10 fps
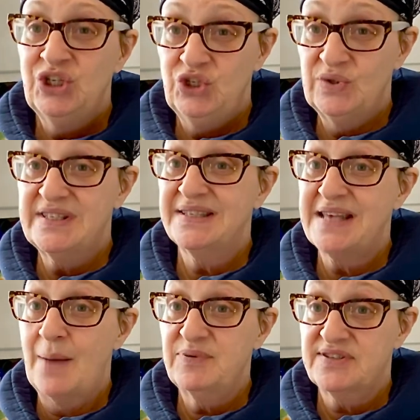Use this
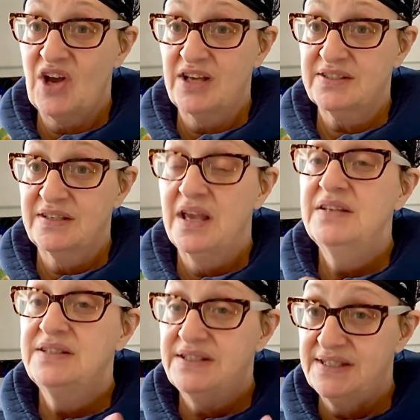applesauce
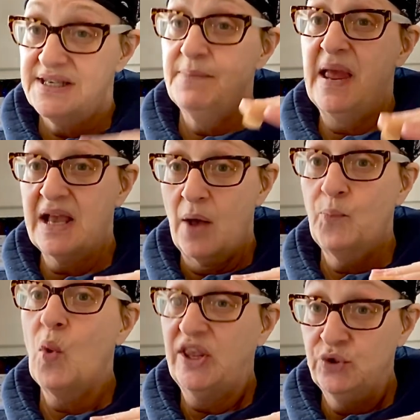to make
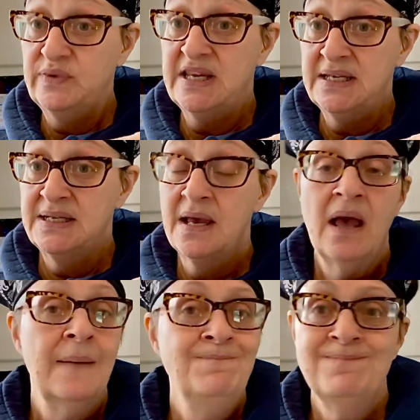up what you need.
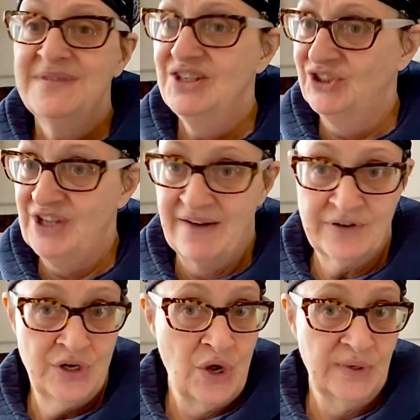You'll
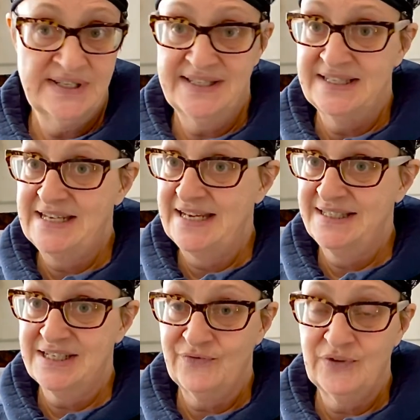never notice the
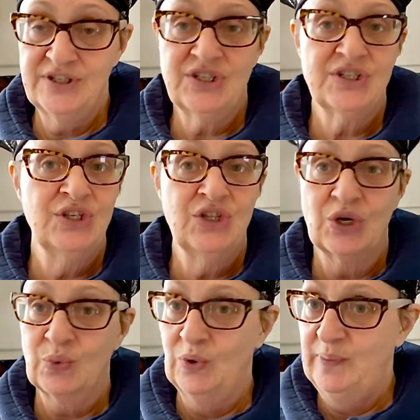taste difference.
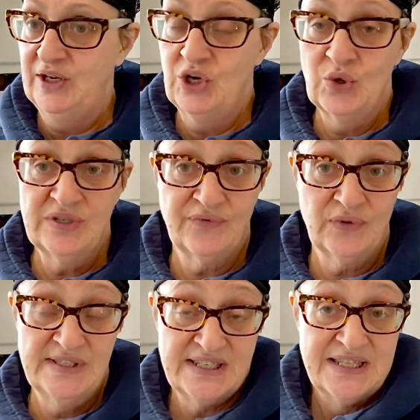There will be no
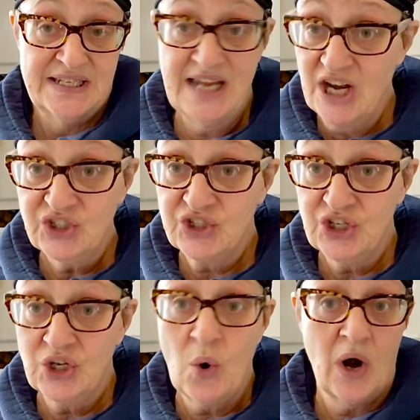difference in the
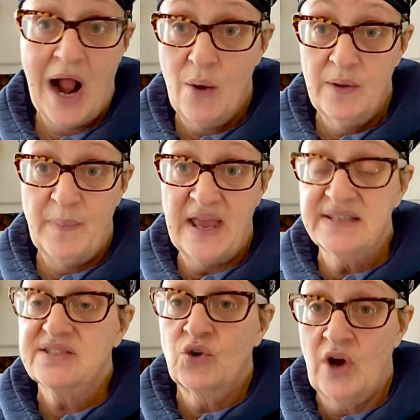texture or how it
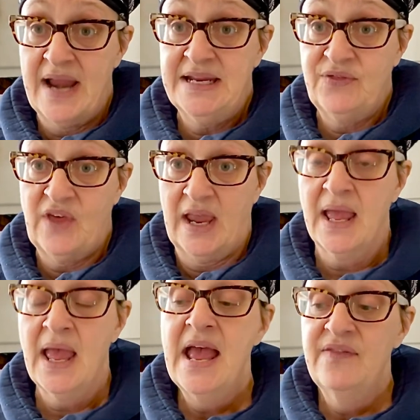bakes or anything.
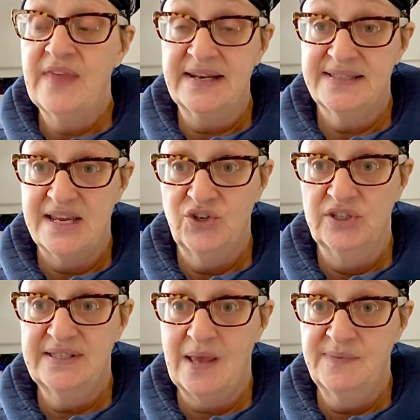That is a
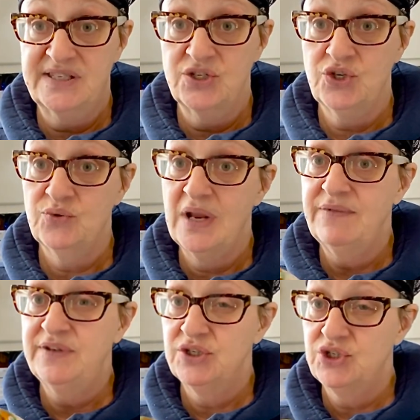good substitute
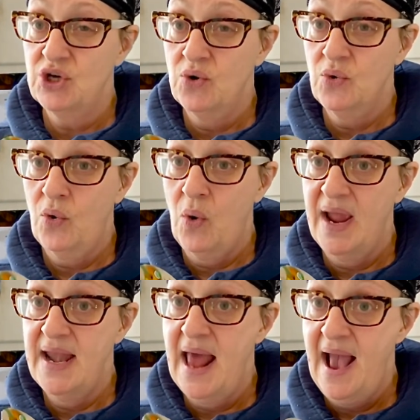if you don't
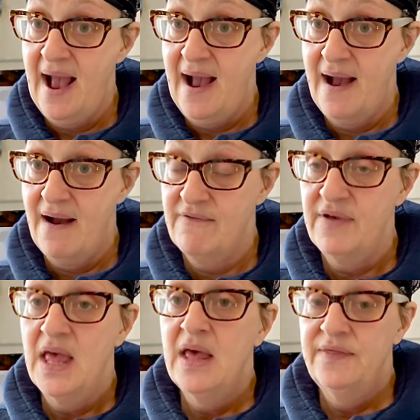quite have
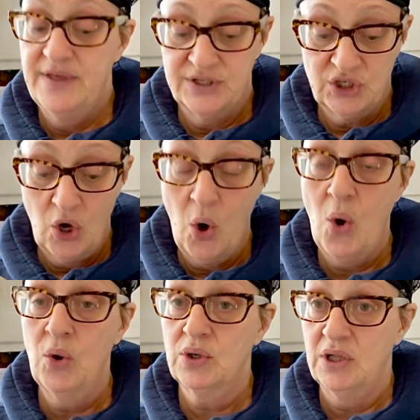the
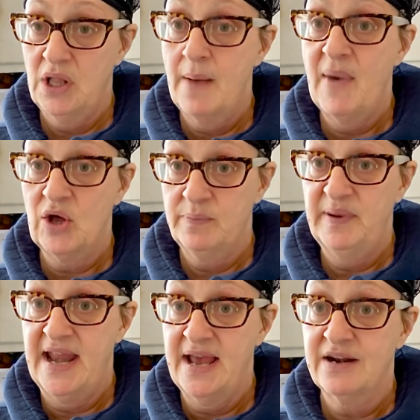total amount of
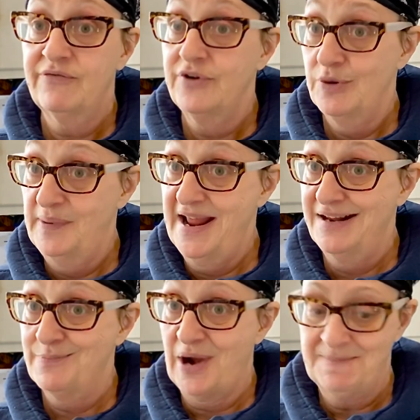banana for your
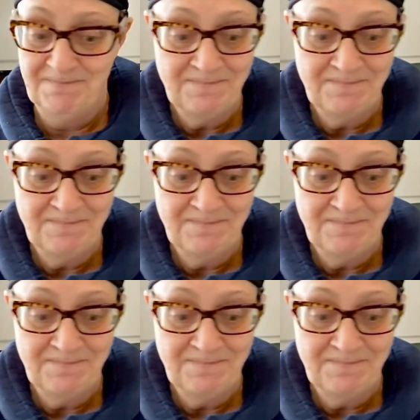banana bread.